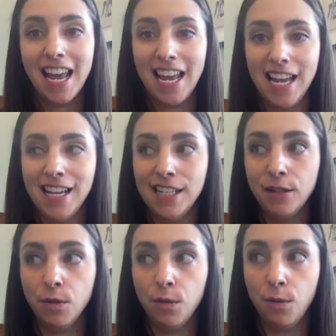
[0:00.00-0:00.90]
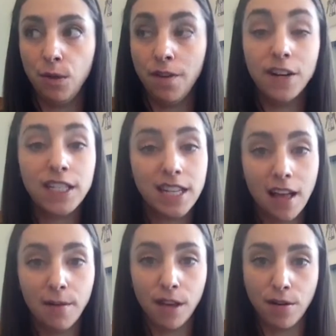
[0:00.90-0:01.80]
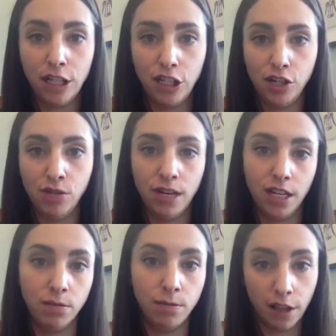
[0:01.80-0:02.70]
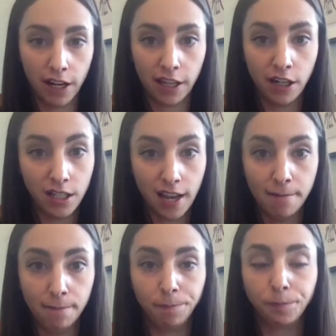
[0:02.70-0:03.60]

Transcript: And the first thing that we always do is we look at their site